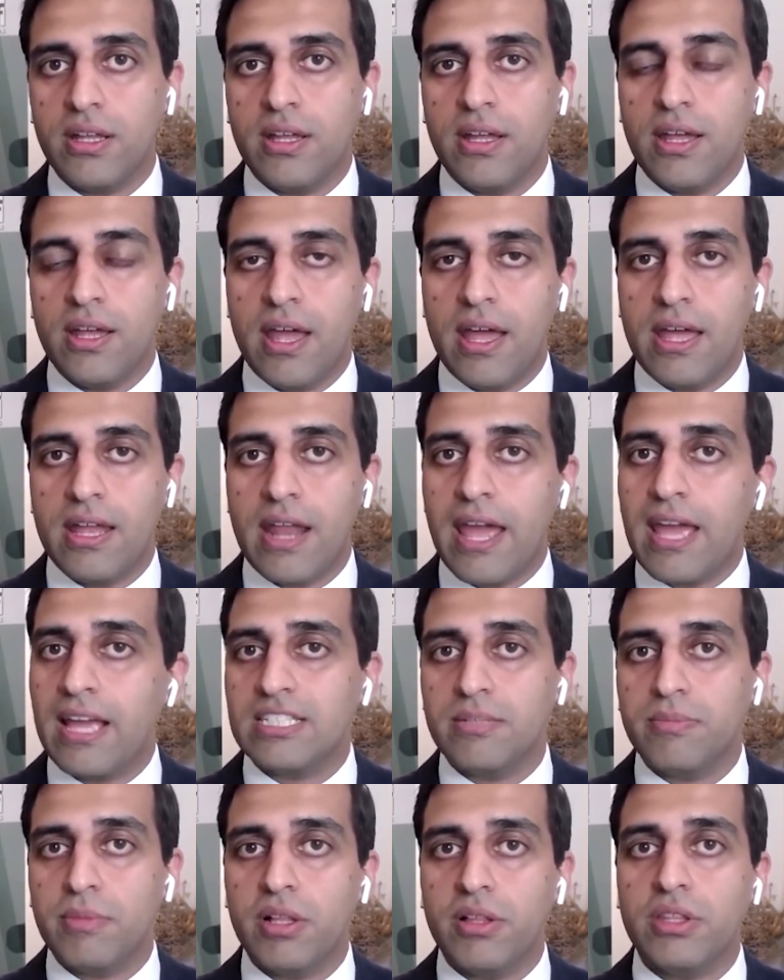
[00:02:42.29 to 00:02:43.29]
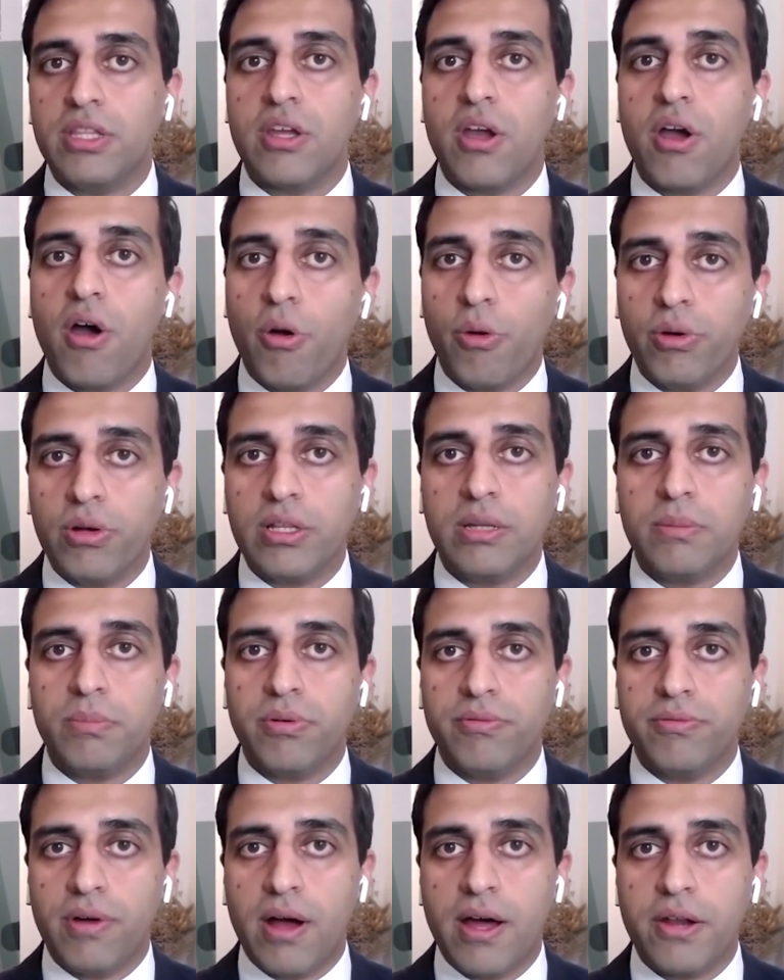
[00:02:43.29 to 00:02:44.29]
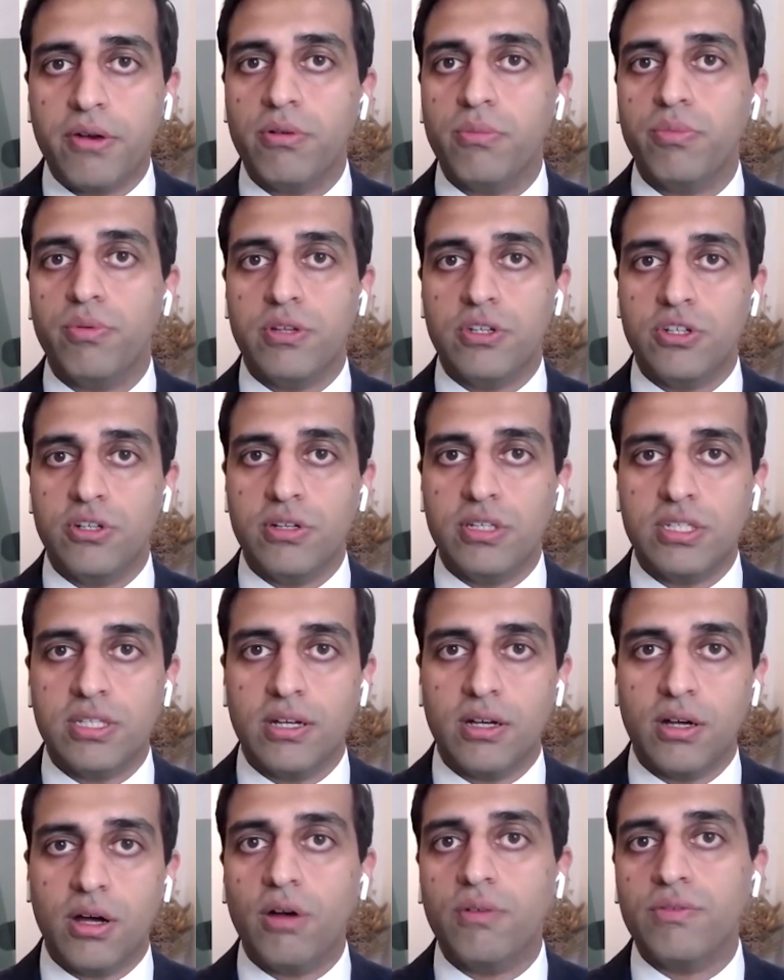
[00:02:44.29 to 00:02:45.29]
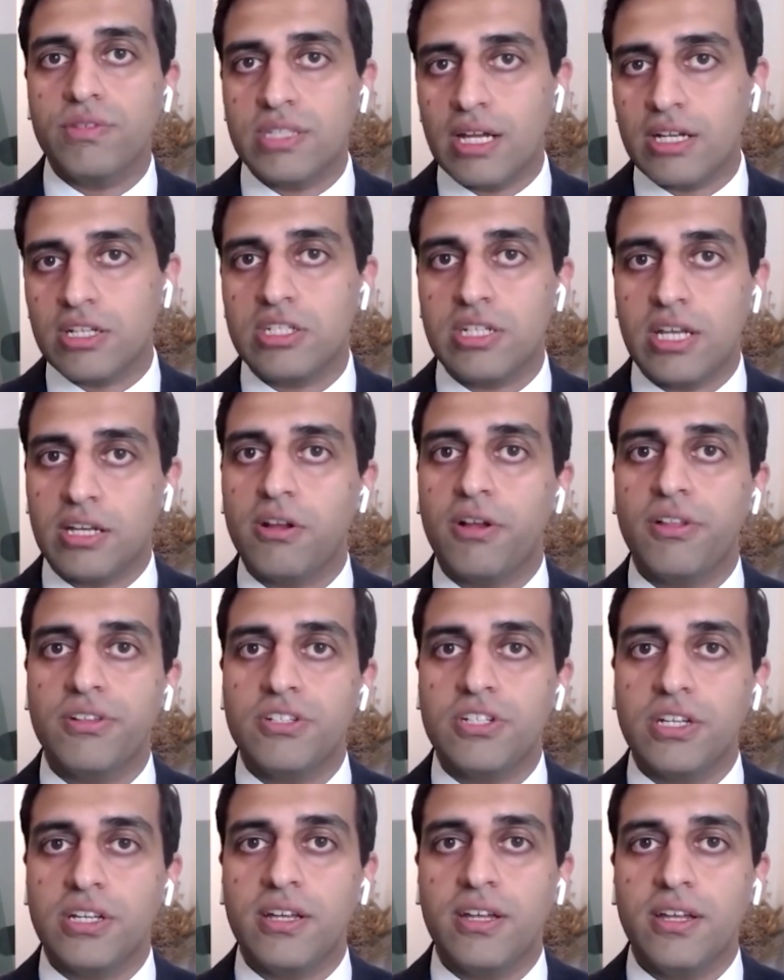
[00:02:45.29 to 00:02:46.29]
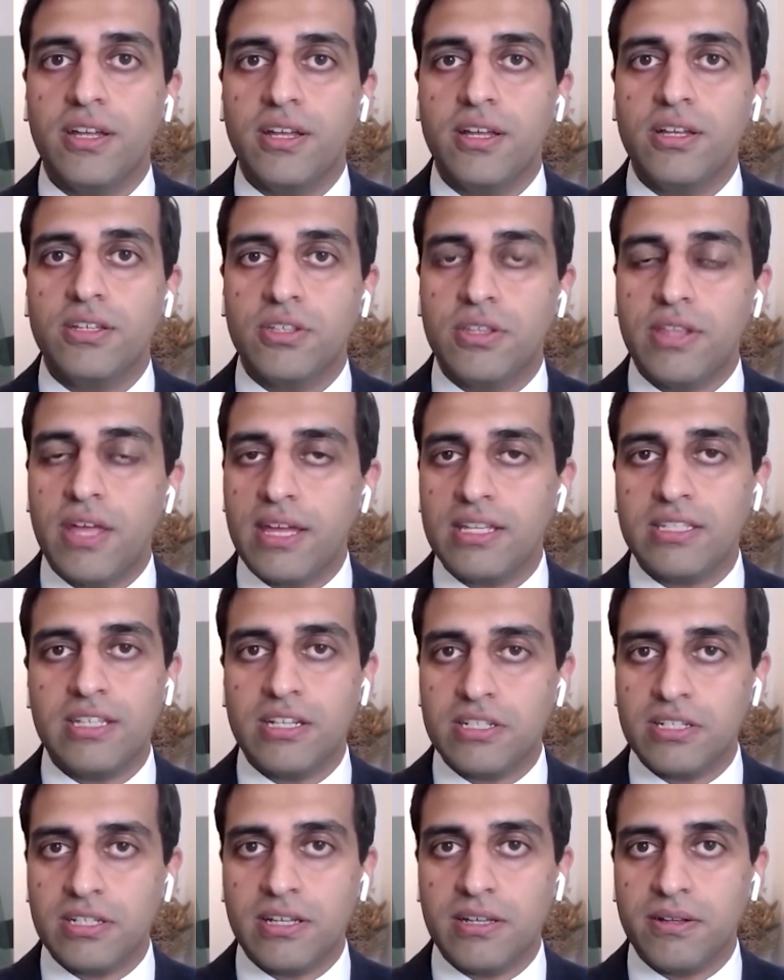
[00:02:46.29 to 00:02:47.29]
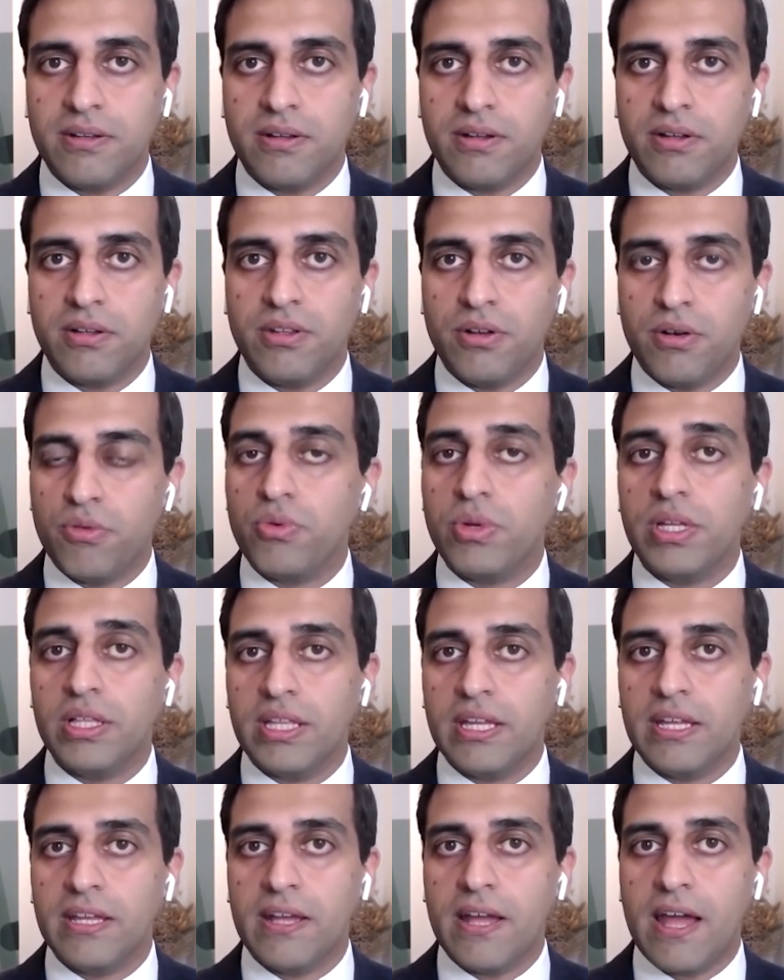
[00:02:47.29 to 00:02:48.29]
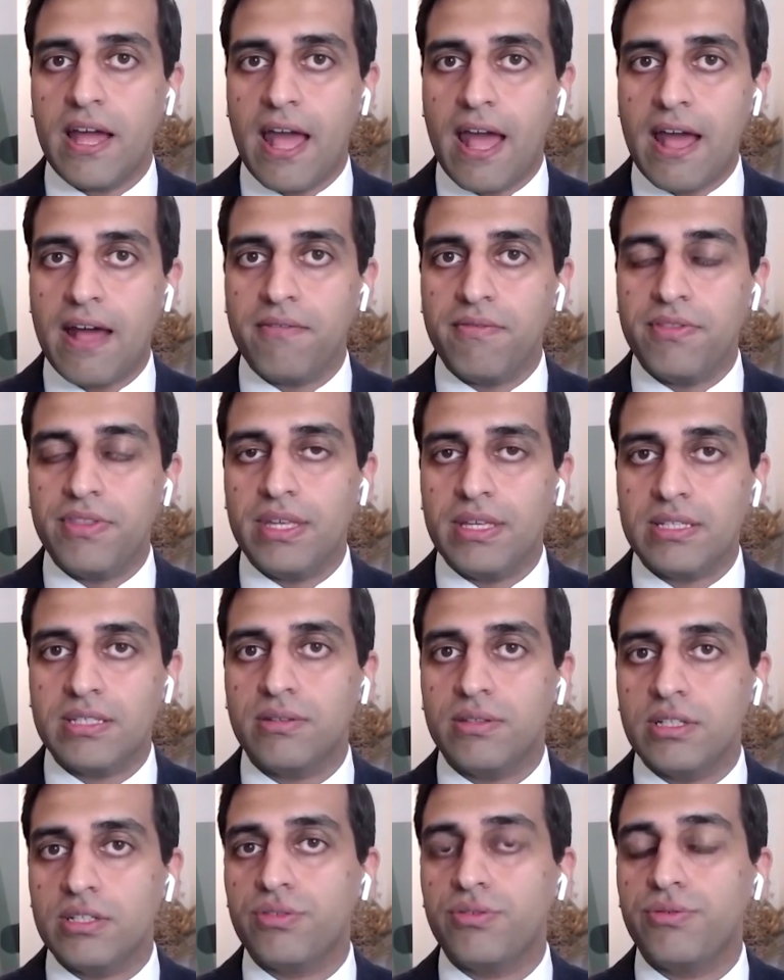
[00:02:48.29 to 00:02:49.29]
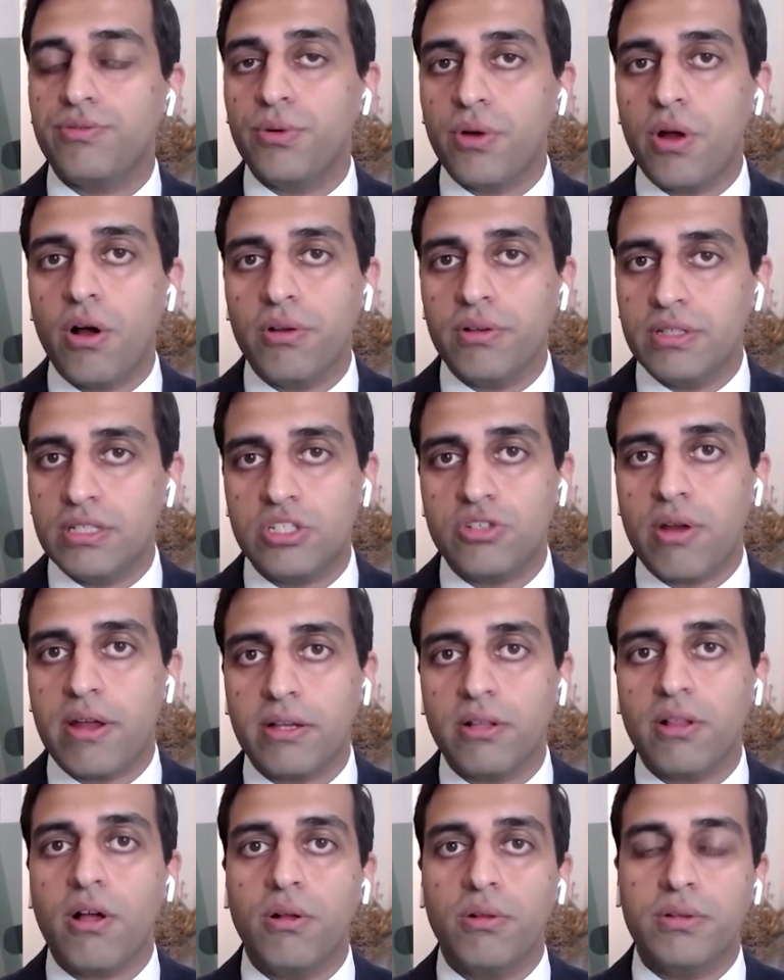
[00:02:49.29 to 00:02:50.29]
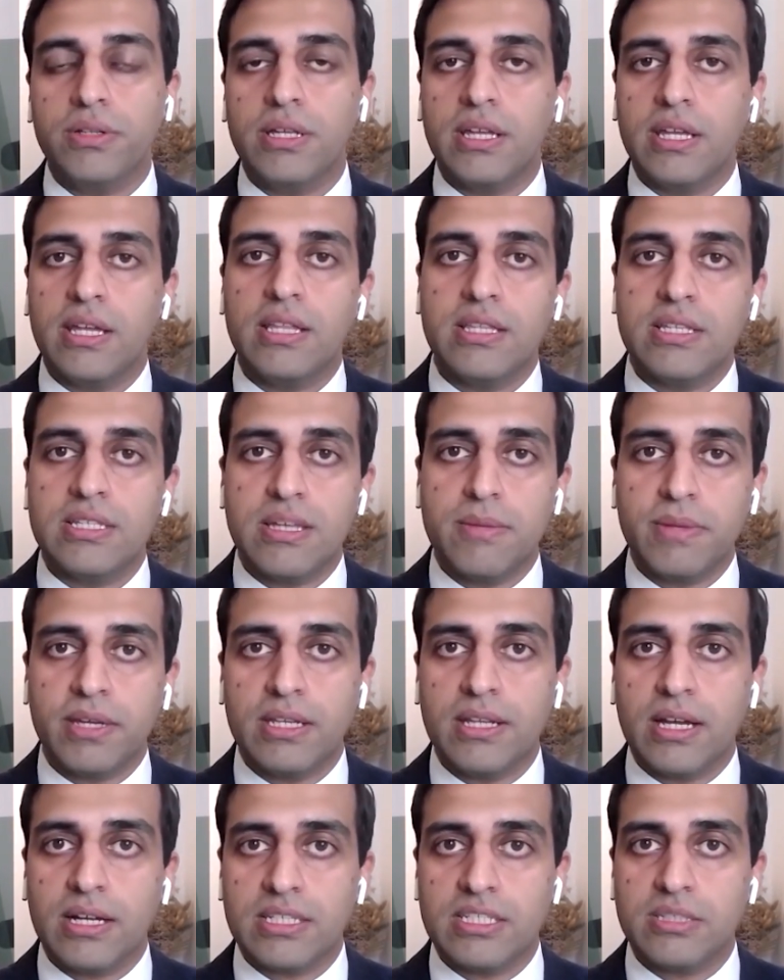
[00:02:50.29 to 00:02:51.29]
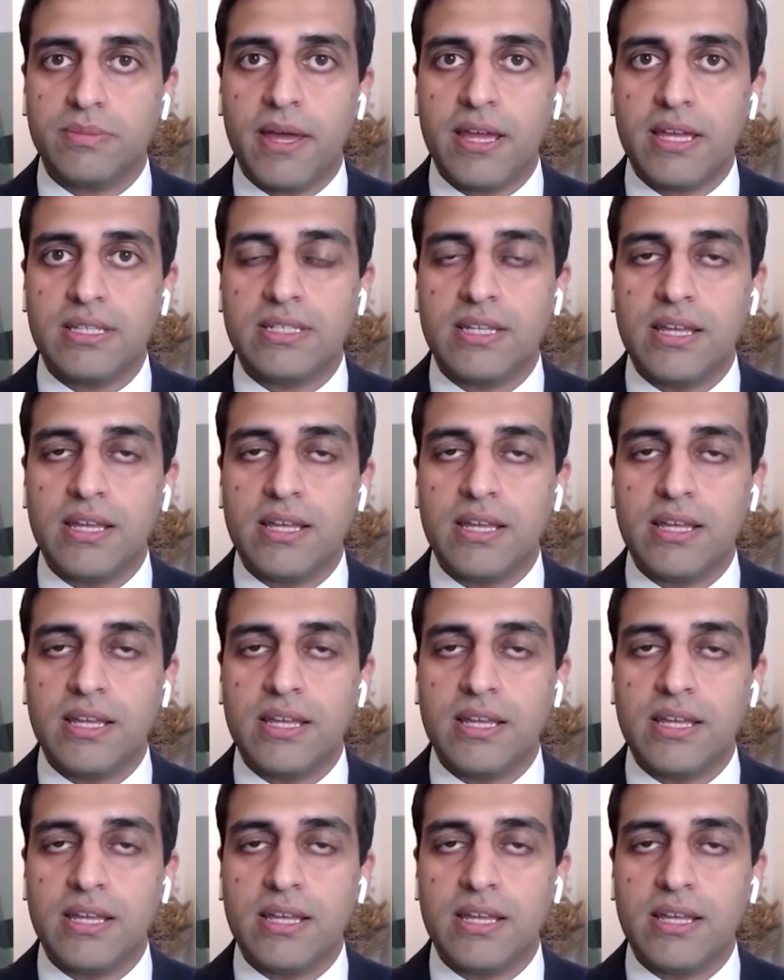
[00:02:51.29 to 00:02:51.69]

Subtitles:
And Asml are the only provider and producer of such technology. So they essentially, really have this foothold, this stranglehold in the semiconductor space.